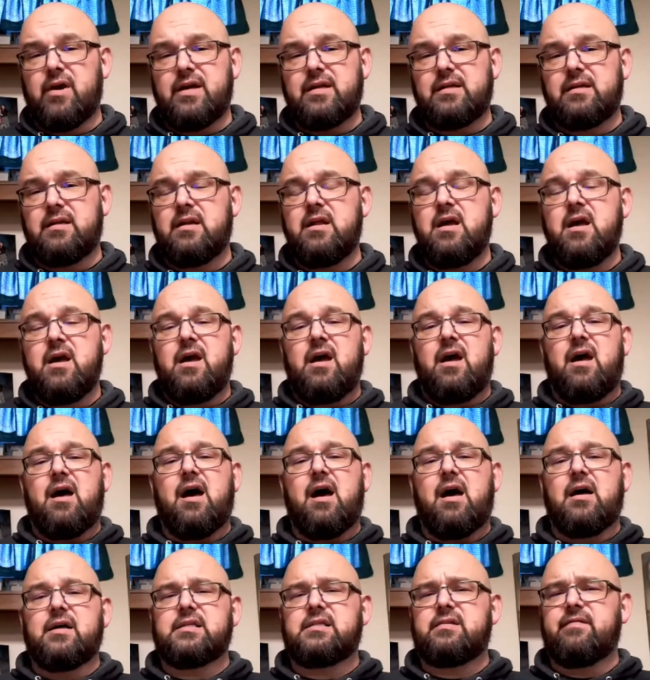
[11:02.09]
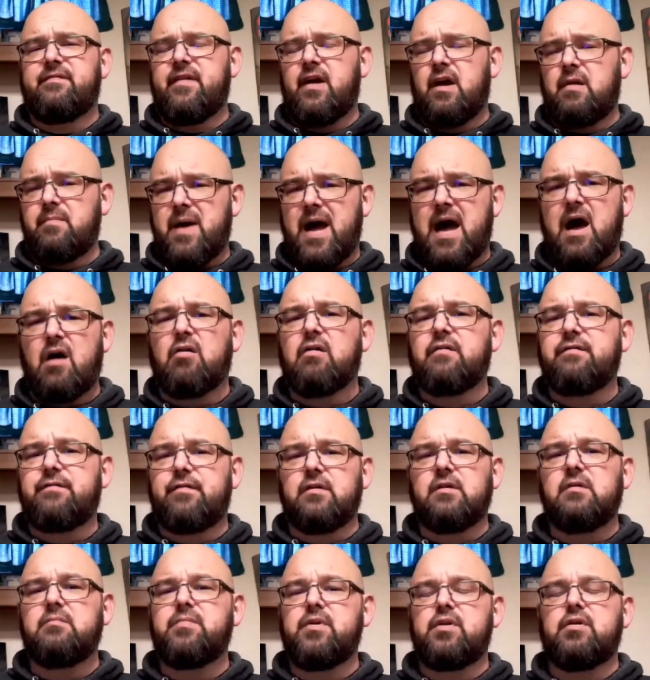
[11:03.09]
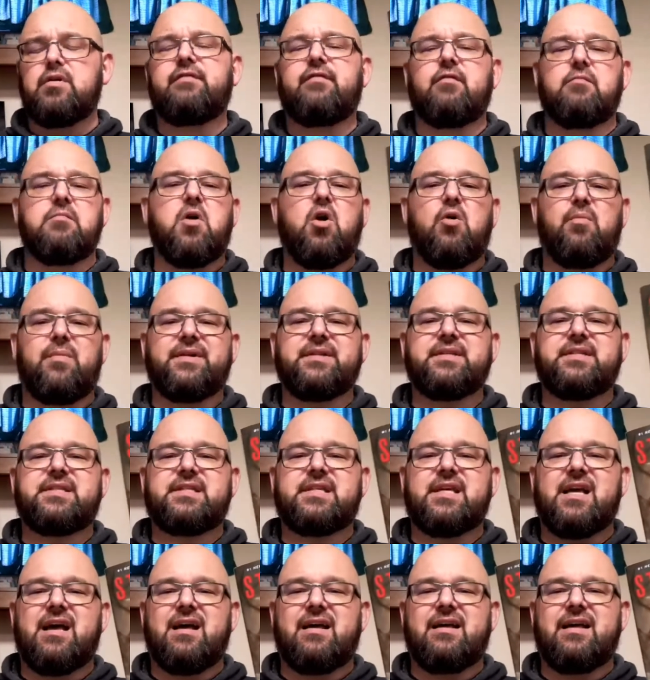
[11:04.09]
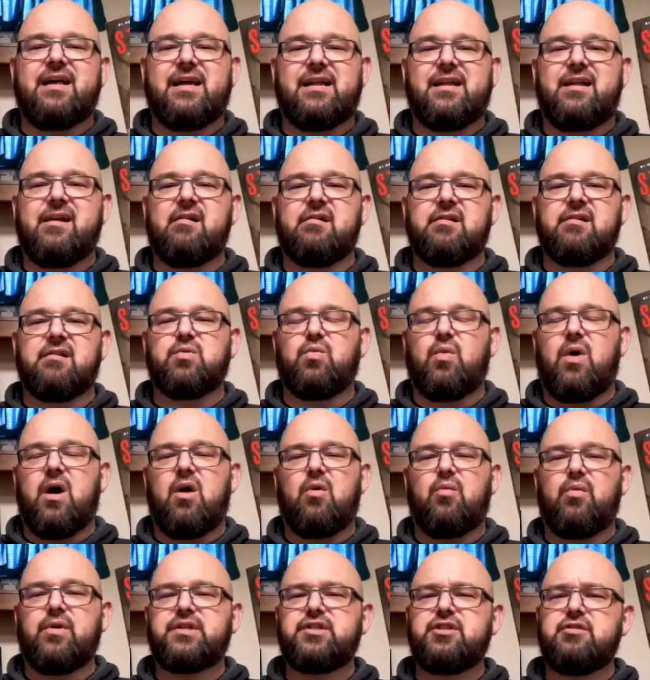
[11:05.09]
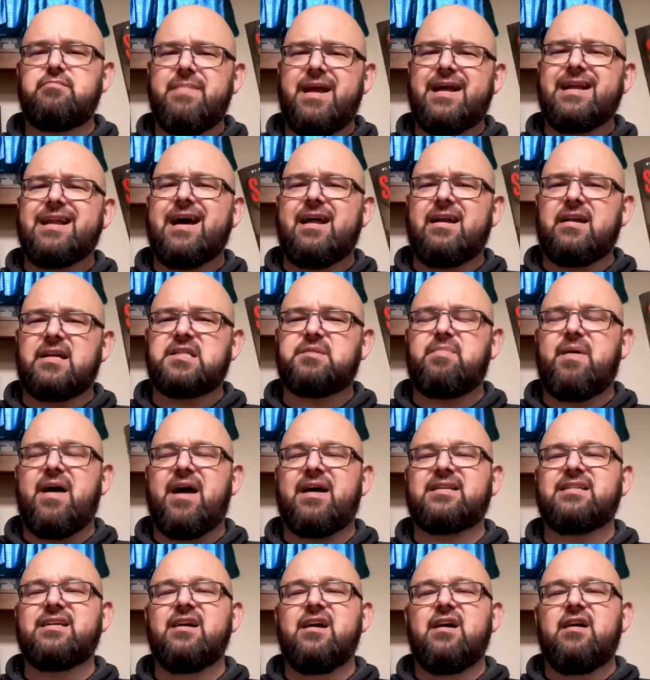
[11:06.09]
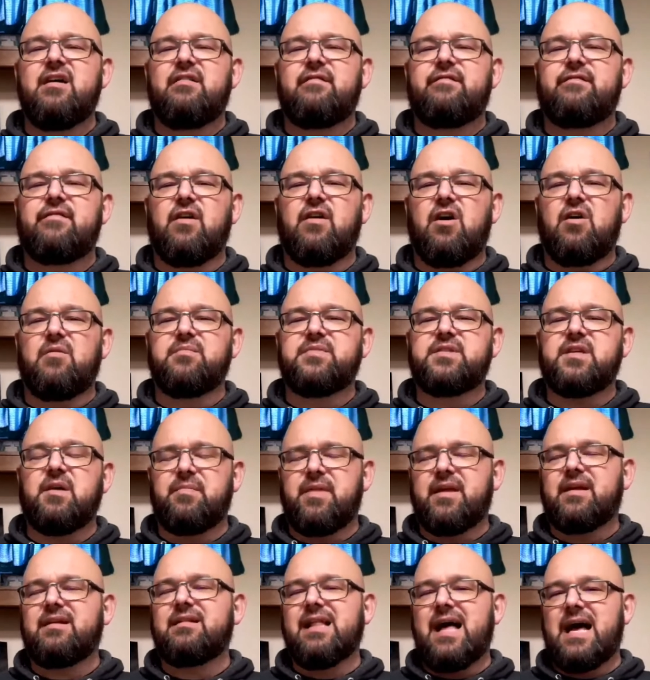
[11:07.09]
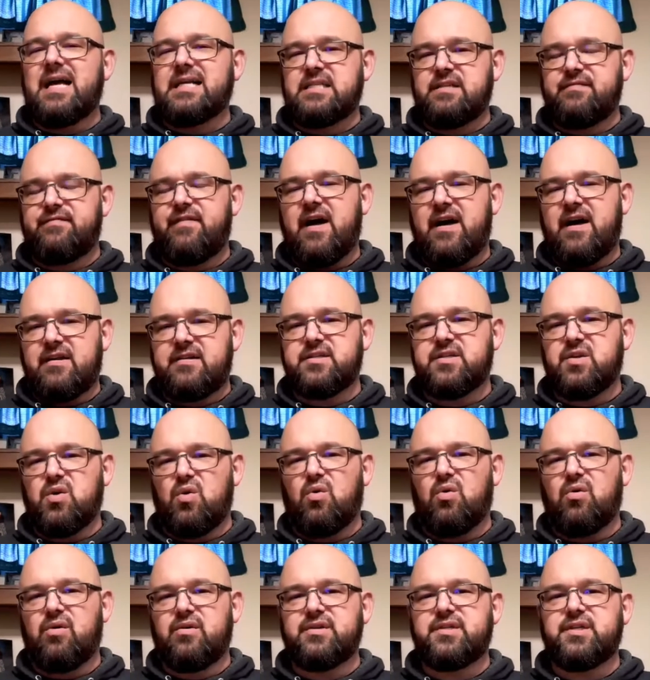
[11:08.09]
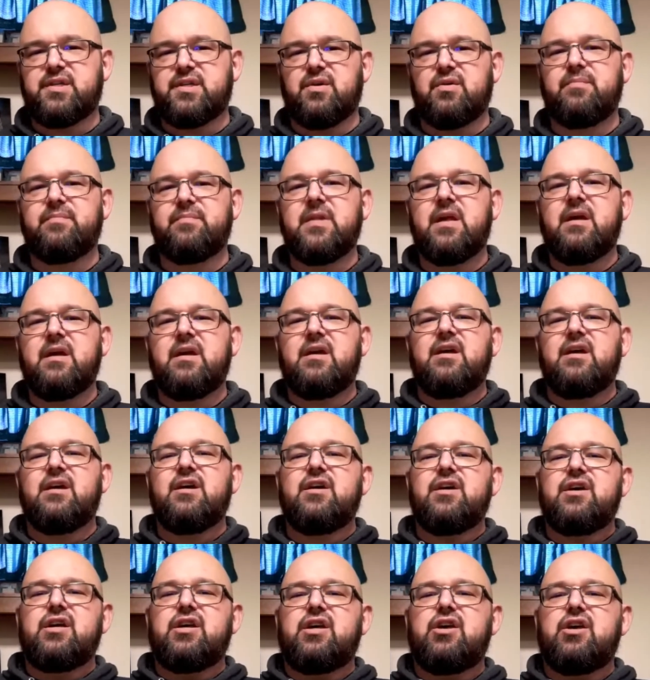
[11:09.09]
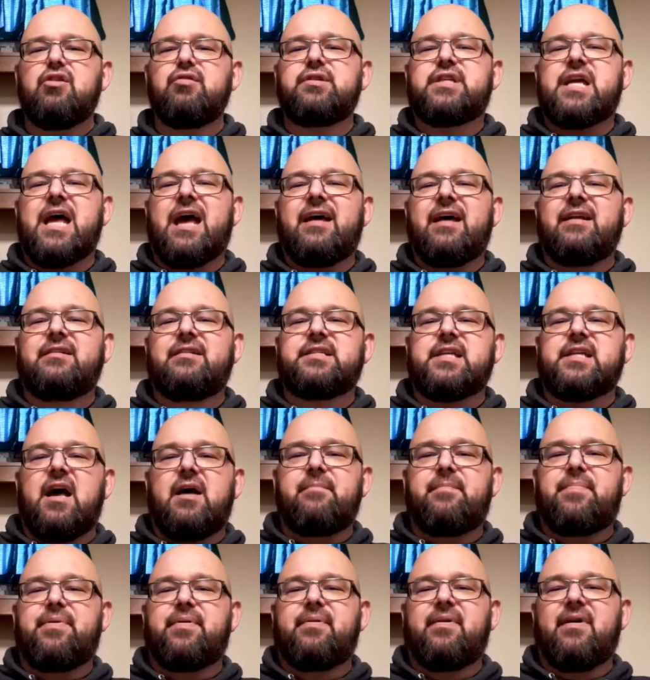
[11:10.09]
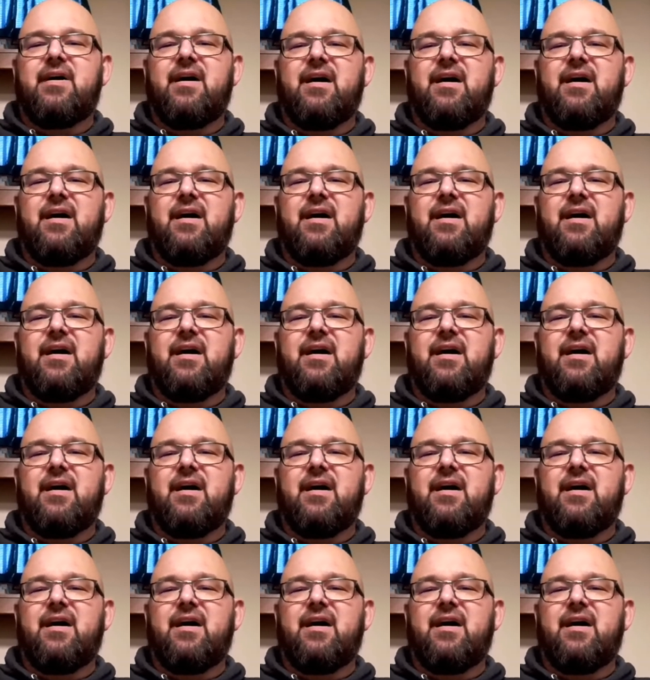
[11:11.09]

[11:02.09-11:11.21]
written. Some very powerful and beautiful moments in here as well, which you may not expect from something classified as horror. So huge heads up,